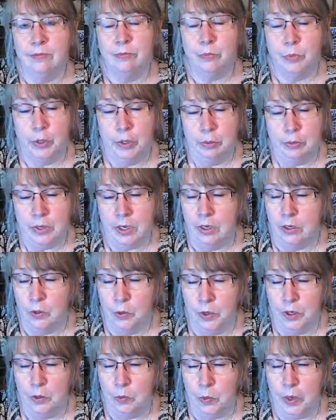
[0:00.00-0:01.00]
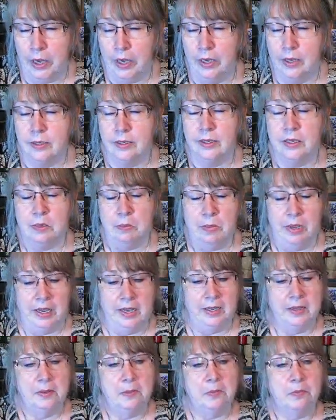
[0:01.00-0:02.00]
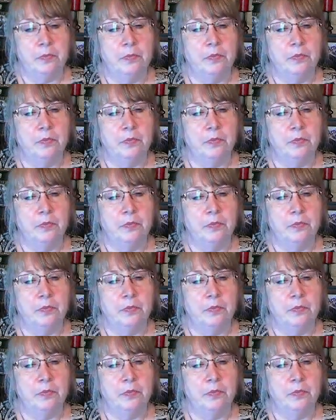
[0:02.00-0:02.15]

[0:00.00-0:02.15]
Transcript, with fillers: Prims on Greenway to make,